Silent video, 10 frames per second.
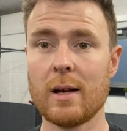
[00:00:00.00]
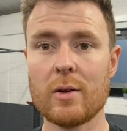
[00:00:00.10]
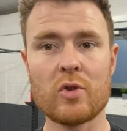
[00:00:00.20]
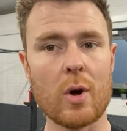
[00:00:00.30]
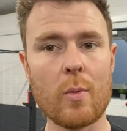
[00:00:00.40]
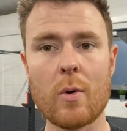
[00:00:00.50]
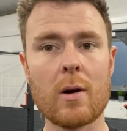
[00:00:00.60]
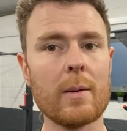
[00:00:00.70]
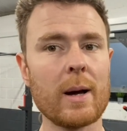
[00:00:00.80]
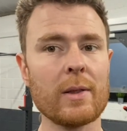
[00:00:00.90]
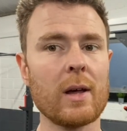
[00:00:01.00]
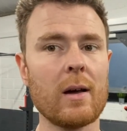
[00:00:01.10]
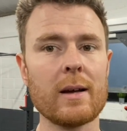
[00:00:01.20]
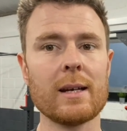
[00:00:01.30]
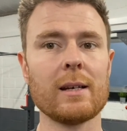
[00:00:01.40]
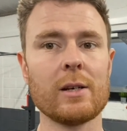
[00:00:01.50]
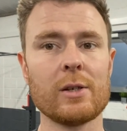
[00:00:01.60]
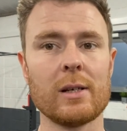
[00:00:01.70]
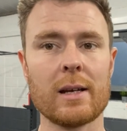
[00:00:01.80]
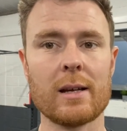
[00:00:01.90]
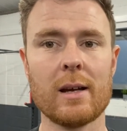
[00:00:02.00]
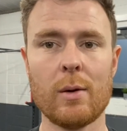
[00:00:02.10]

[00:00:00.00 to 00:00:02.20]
Don't worry about the height initially.